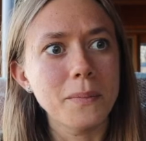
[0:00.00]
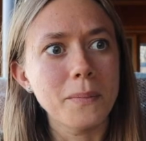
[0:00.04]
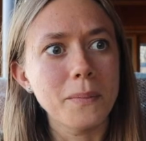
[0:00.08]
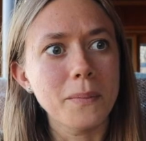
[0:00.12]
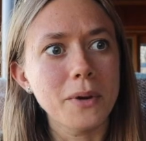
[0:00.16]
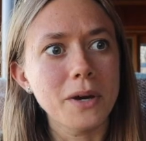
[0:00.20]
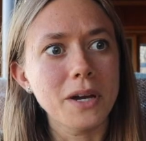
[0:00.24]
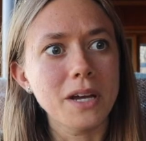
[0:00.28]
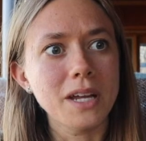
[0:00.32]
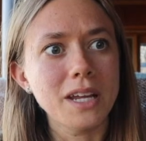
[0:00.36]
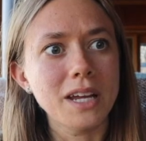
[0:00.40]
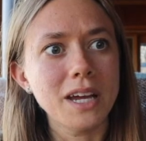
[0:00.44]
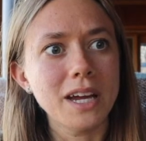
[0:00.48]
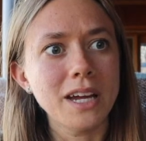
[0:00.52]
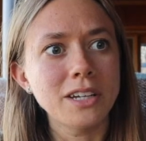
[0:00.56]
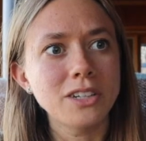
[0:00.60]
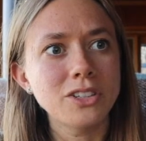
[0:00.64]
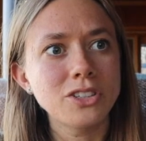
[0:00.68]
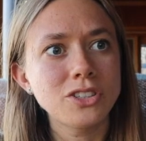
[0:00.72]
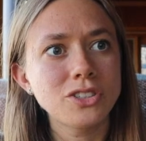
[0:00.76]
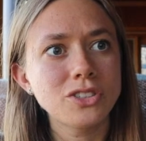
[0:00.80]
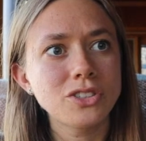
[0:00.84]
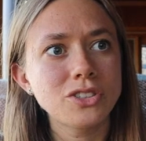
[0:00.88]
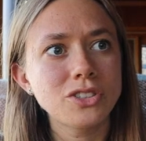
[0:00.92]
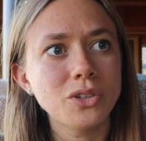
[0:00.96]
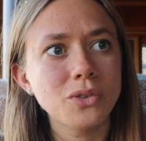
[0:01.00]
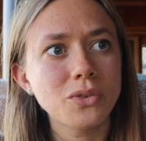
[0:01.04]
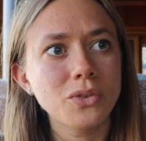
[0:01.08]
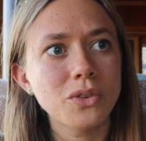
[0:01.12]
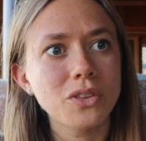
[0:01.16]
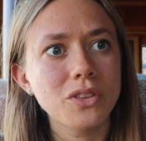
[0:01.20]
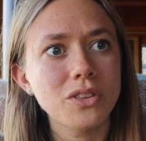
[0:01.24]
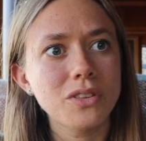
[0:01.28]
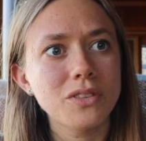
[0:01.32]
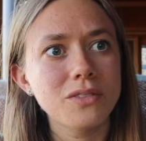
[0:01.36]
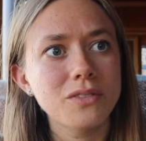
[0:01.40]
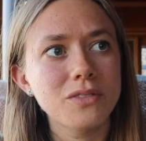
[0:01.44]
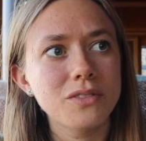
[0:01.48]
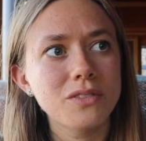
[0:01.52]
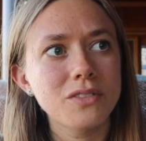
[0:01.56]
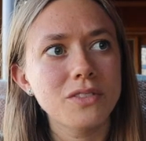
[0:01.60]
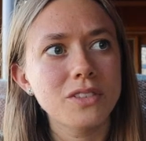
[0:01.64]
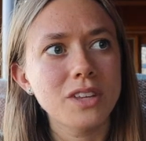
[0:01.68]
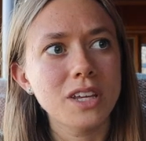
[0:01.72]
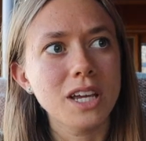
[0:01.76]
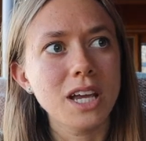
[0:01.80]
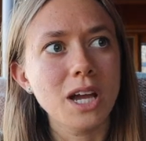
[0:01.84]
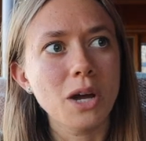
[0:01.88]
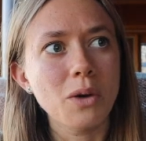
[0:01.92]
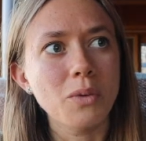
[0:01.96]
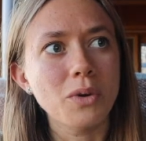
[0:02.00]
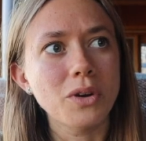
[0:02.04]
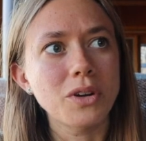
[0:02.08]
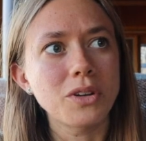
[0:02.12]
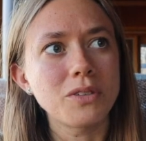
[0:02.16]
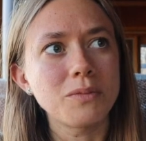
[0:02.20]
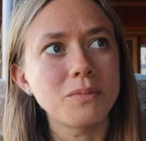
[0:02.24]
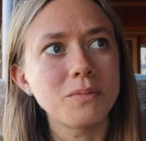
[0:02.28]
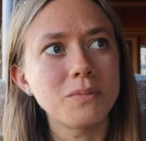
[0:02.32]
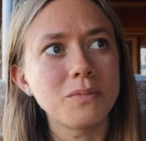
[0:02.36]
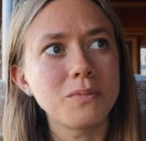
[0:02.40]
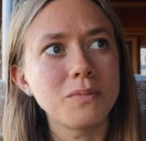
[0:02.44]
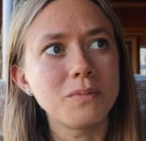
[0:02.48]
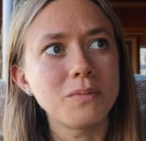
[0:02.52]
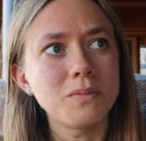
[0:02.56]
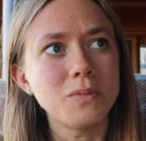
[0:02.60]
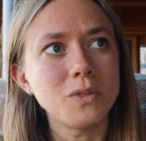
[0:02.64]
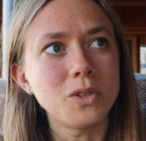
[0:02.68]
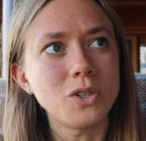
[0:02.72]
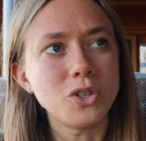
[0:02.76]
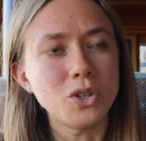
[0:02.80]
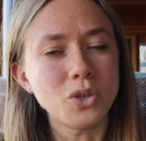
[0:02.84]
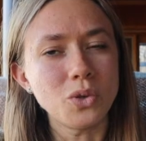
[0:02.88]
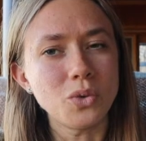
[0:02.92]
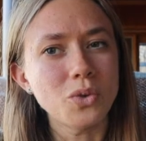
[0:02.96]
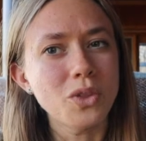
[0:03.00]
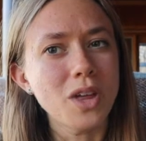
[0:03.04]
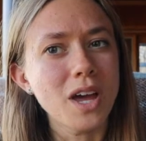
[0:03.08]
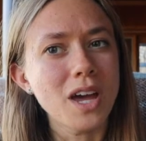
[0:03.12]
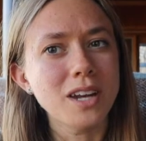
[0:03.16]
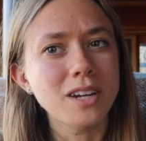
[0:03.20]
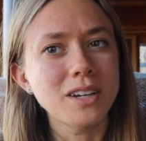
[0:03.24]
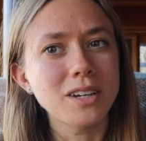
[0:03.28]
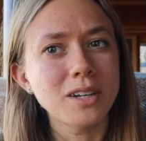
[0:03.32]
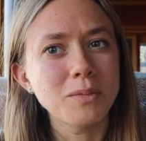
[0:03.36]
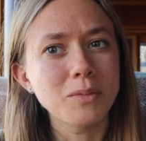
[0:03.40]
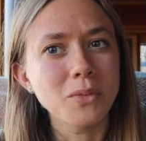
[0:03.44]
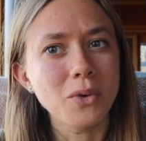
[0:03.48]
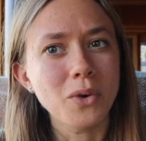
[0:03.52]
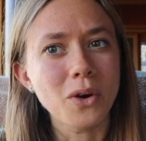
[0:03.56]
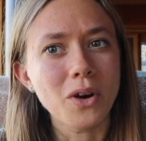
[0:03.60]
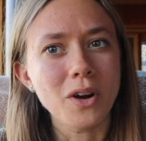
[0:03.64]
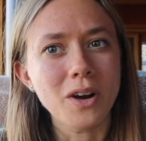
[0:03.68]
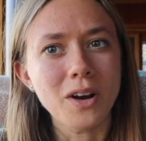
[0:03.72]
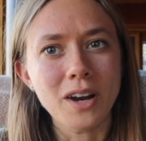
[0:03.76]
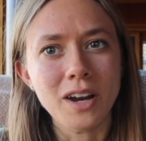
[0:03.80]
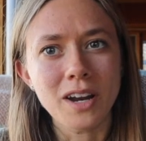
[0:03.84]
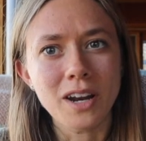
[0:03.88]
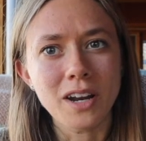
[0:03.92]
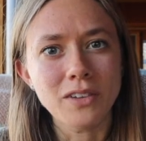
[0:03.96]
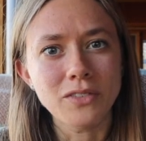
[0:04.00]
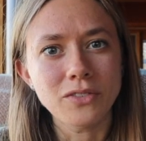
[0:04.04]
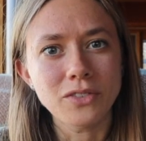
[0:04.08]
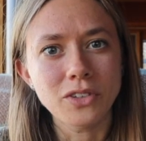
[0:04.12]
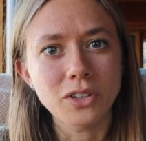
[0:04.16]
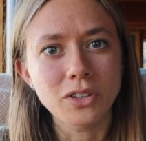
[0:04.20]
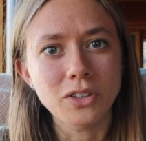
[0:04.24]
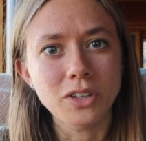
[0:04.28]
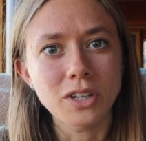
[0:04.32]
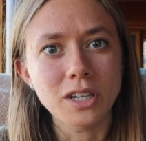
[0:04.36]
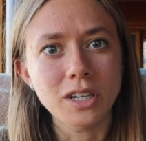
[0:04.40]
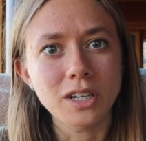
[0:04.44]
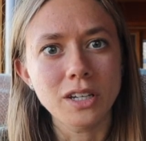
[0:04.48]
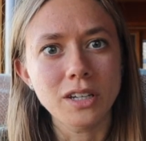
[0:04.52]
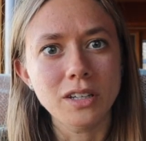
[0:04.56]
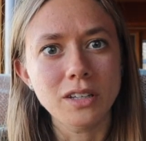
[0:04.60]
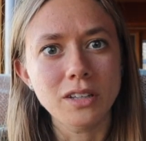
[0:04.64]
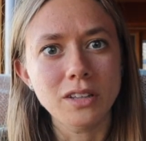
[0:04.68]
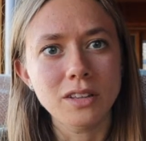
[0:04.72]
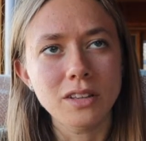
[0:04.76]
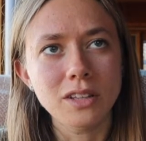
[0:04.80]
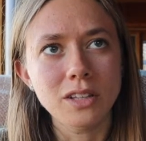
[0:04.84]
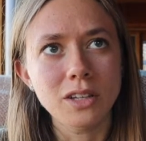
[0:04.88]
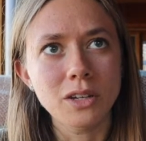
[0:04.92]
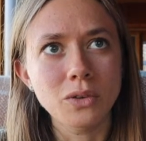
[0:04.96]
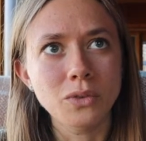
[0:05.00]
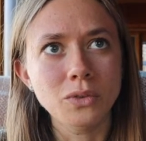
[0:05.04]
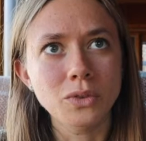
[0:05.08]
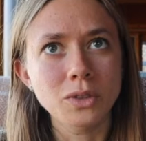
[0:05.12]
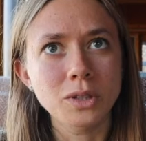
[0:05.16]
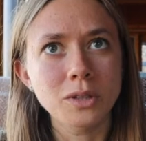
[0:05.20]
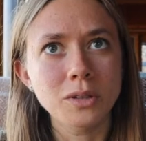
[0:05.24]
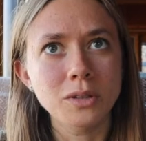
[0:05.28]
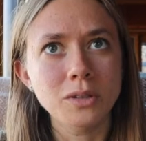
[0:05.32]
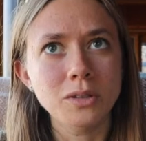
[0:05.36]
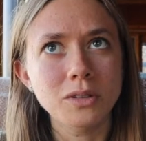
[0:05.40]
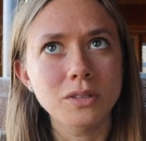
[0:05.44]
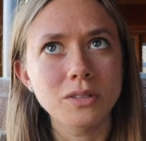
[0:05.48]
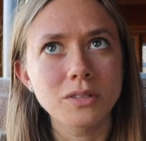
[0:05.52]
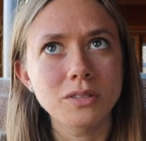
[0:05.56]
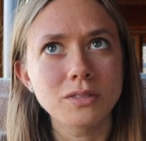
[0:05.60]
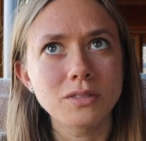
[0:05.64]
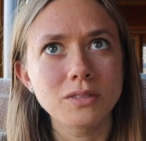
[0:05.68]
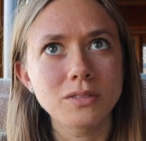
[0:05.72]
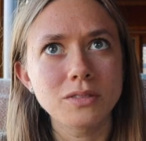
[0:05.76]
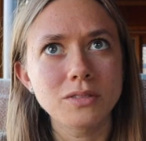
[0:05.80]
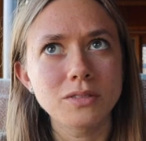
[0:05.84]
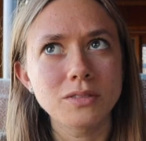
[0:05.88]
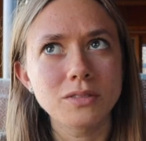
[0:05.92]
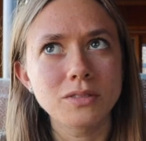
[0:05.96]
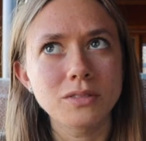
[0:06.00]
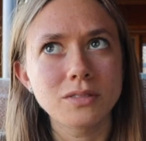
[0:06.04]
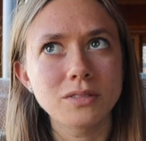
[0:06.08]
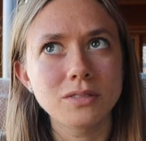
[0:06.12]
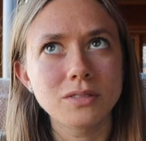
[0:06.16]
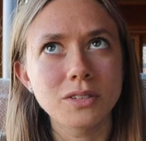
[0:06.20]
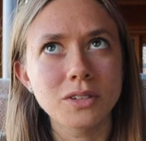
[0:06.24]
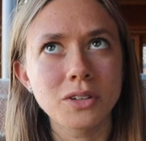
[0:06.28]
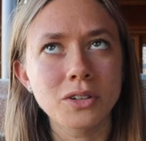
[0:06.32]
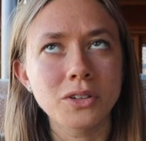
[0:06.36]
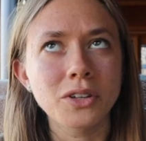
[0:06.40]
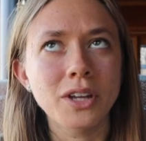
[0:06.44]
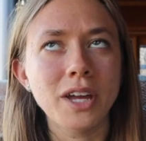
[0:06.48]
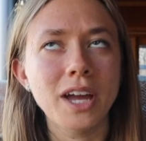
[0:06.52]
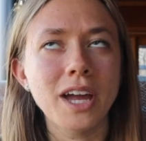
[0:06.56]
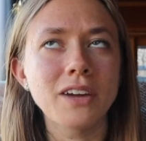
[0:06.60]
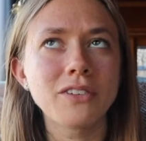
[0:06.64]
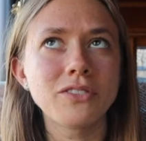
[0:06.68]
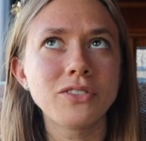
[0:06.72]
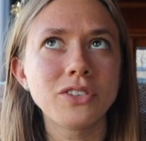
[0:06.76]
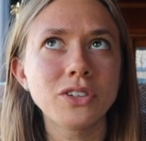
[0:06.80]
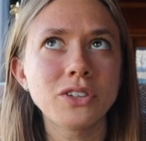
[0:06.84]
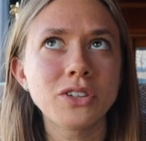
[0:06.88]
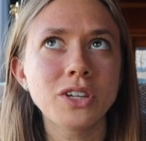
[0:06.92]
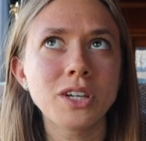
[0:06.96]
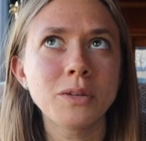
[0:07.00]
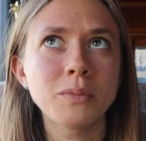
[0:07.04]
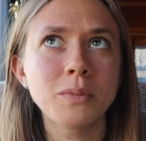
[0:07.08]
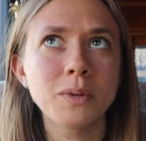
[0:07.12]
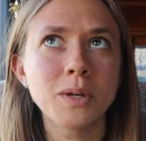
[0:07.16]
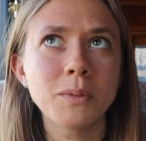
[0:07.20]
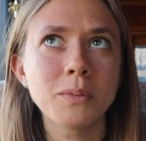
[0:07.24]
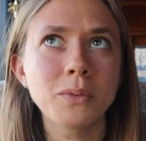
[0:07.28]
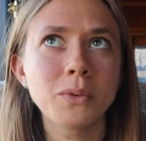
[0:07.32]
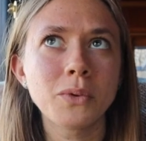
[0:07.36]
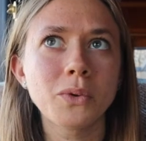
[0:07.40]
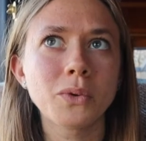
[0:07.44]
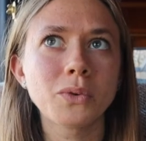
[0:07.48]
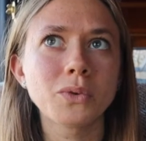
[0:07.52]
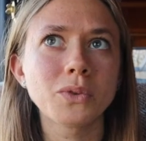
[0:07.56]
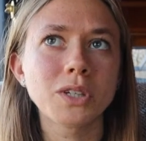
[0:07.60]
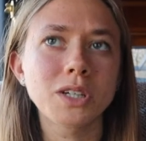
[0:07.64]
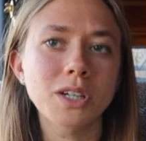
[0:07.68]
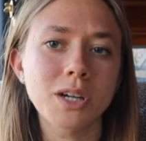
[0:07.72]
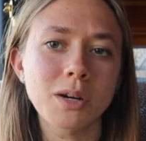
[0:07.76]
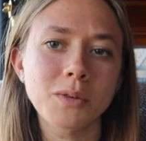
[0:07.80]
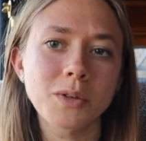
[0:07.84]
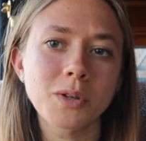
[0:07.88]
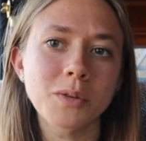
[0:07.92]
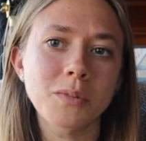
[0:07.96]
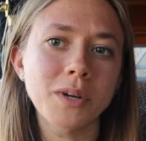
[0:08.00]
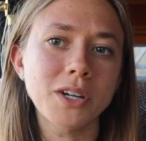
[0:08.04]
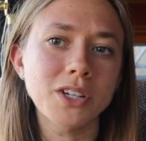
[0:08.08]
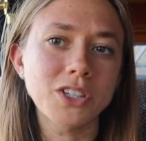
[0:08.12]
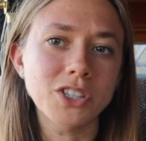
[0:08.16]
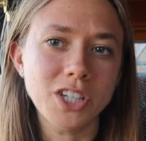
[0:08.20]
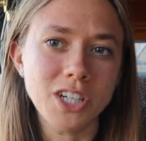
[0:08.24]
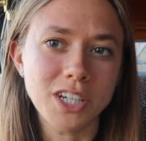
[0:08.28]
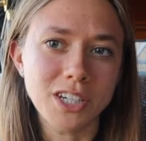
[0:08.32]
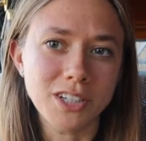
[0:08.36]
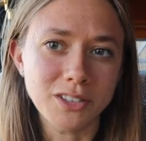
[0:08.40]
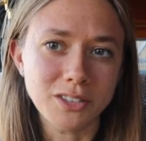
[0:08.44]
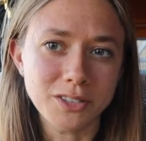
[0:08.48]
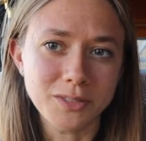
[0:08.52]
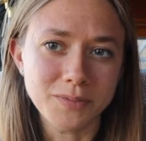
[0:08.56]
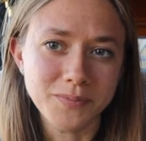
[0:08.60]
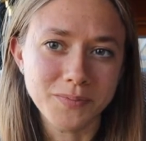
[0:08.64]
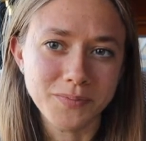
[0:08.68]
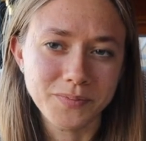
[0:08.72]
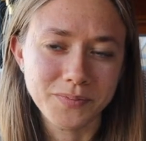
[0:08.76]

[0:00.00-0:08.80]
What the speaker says: but I just don't think I want to do that anymore. And I feel like I feel like people only come to my channel